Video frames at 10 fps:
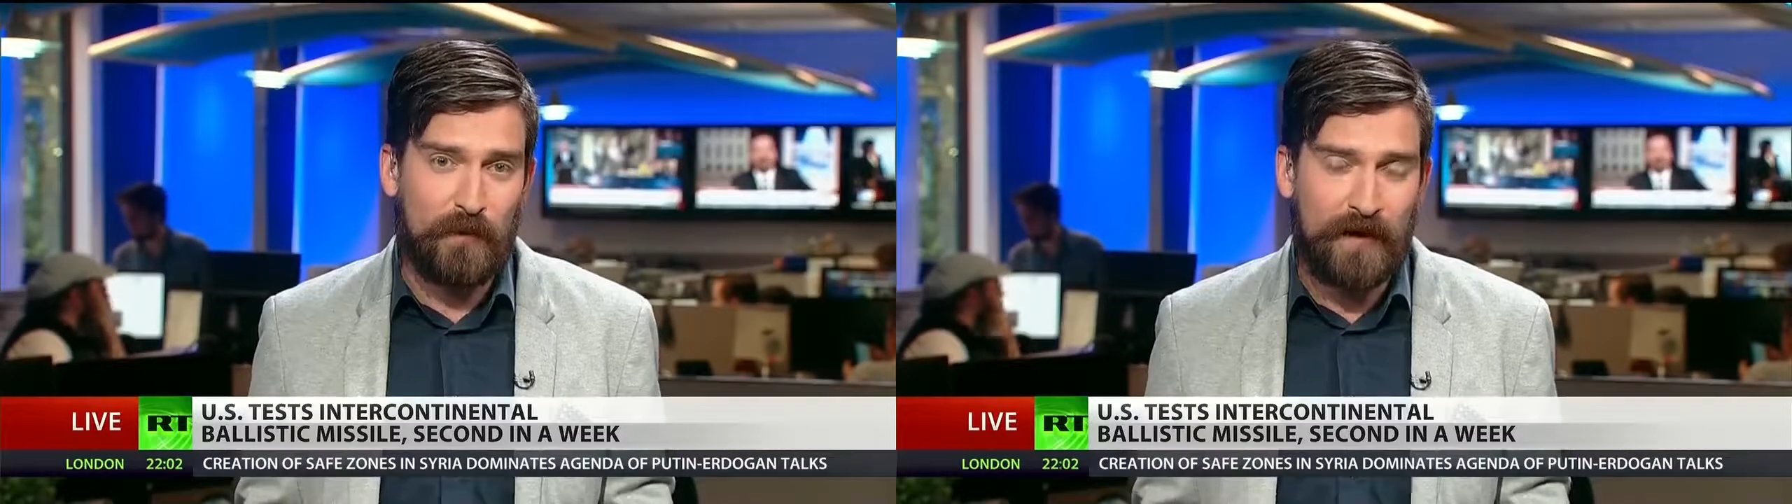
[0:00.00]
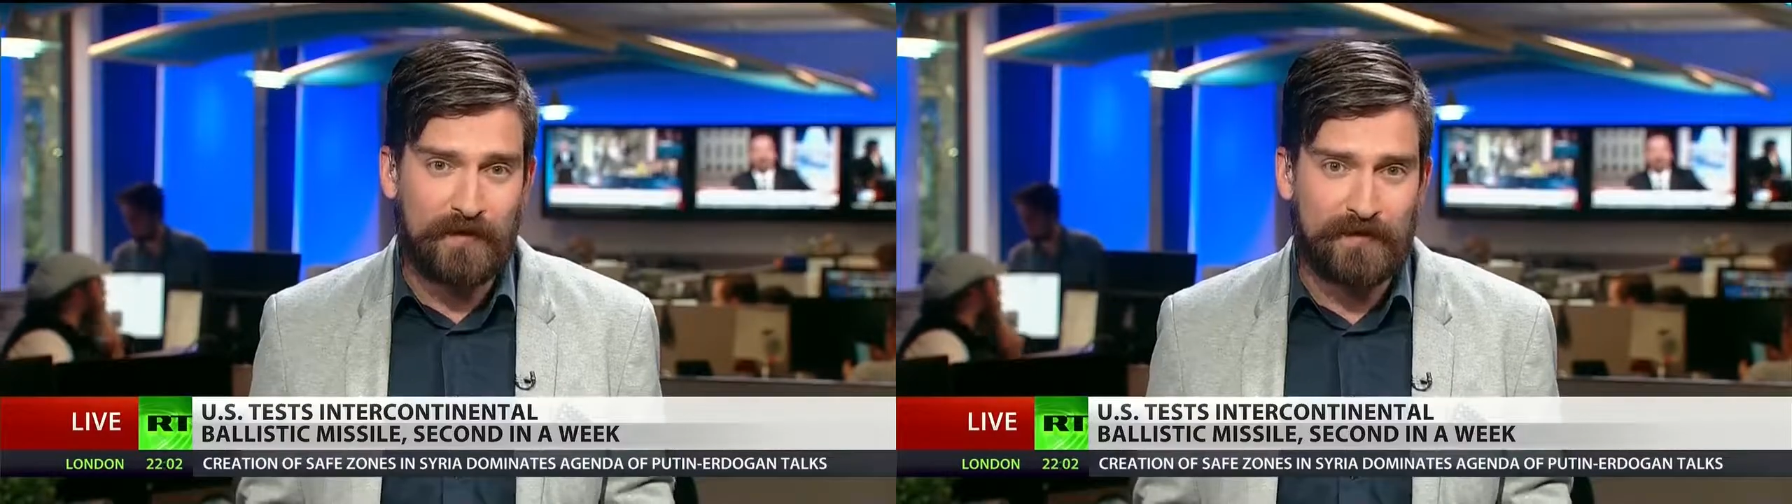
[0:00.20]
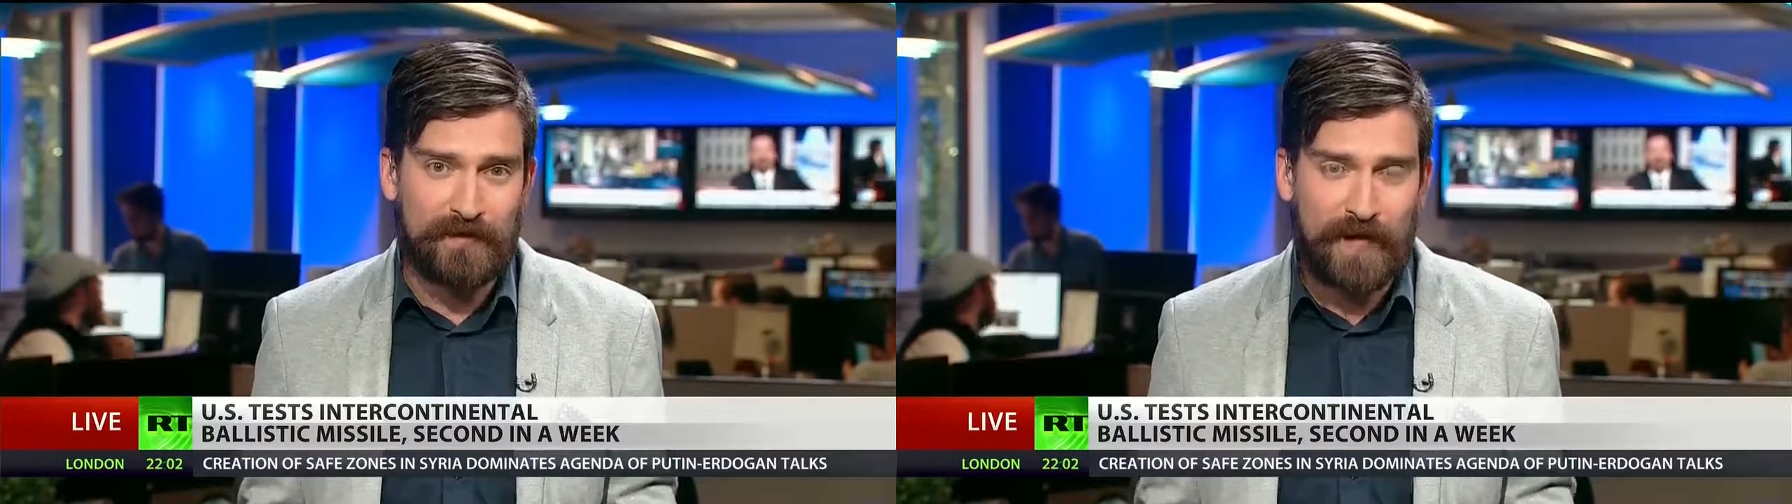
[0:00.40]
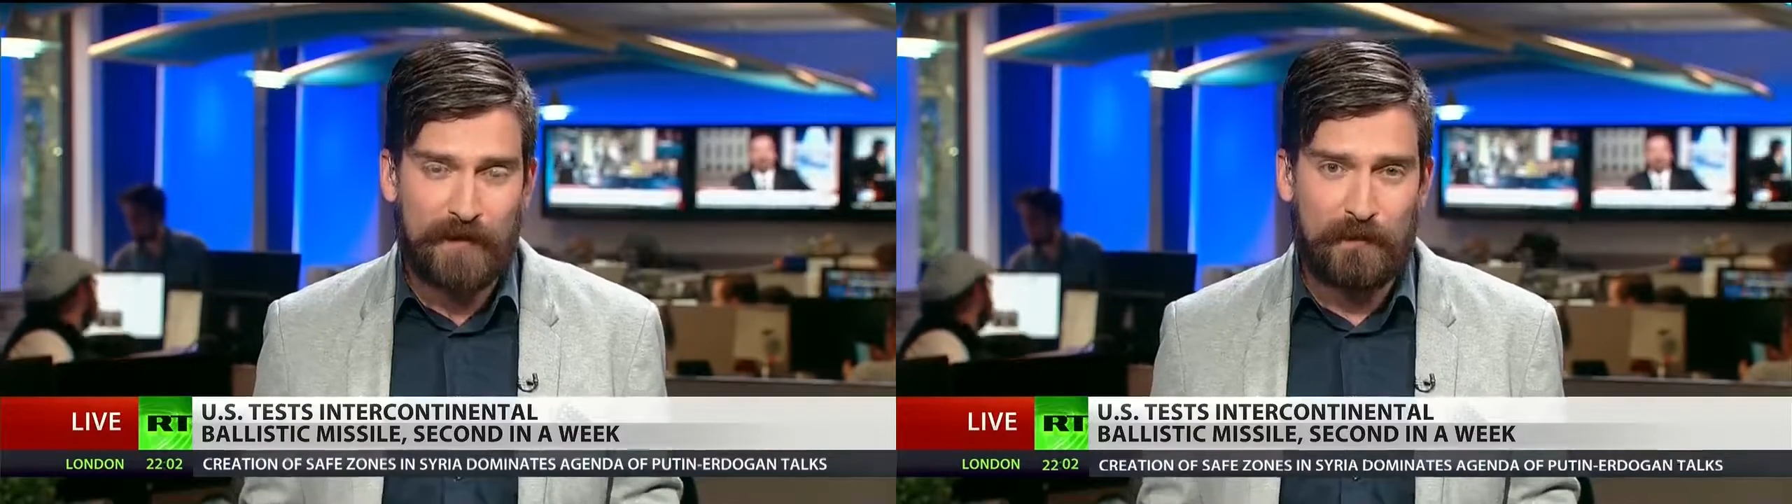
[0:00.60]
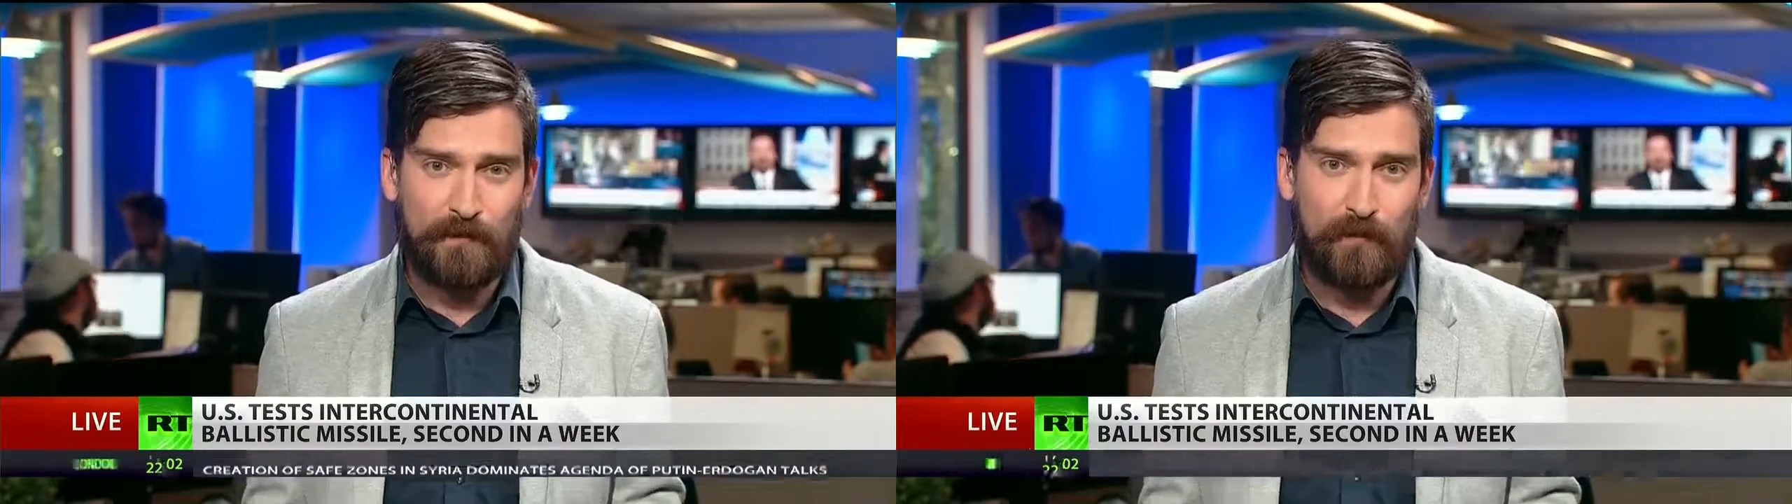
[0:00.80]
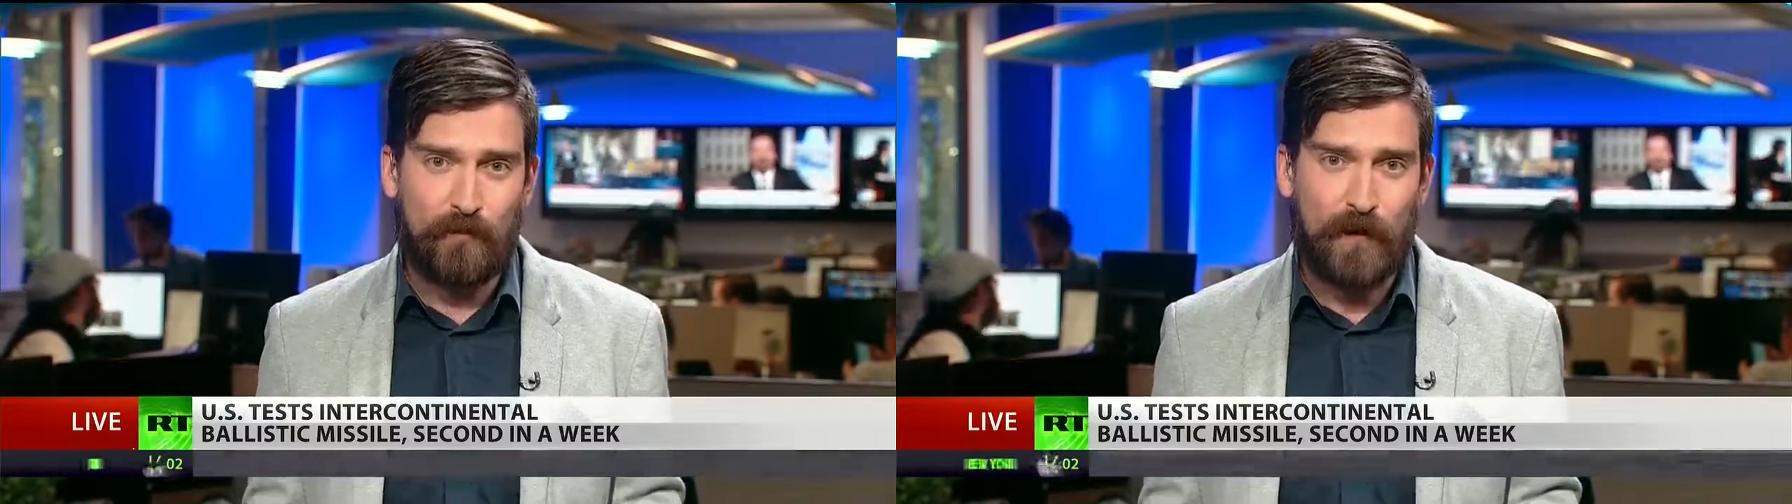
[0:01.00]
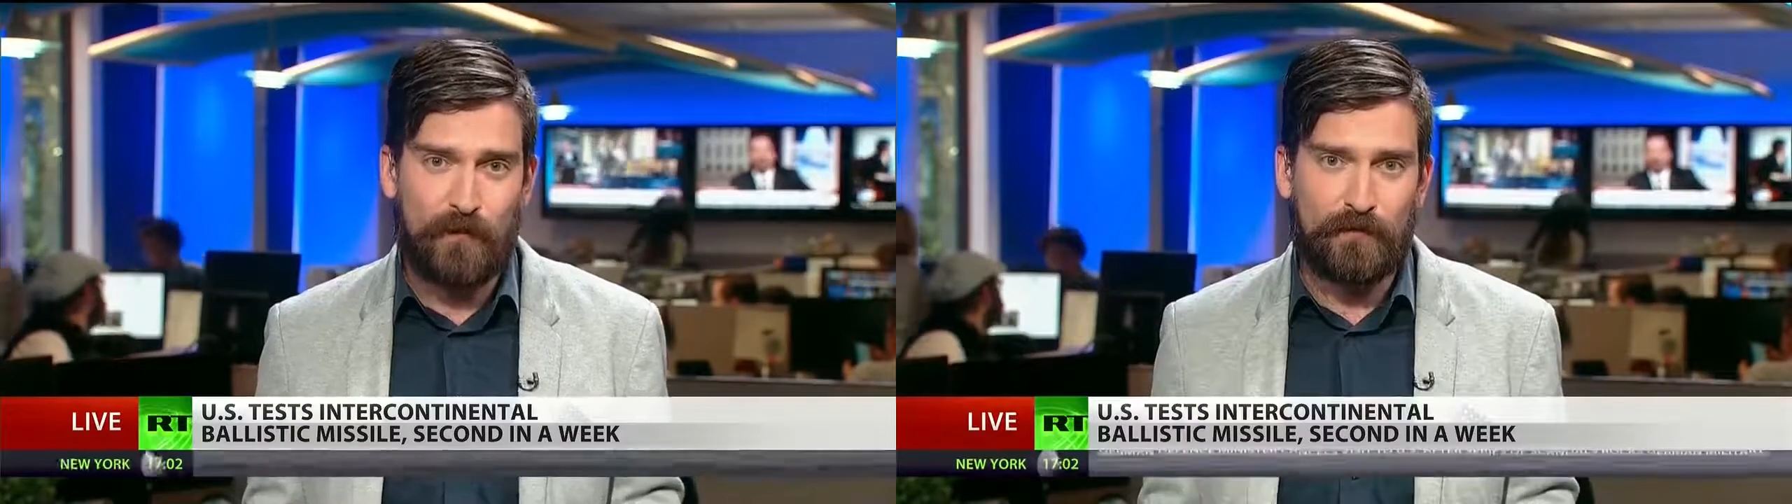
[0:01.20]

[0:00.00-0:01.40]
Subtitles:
by the statement from one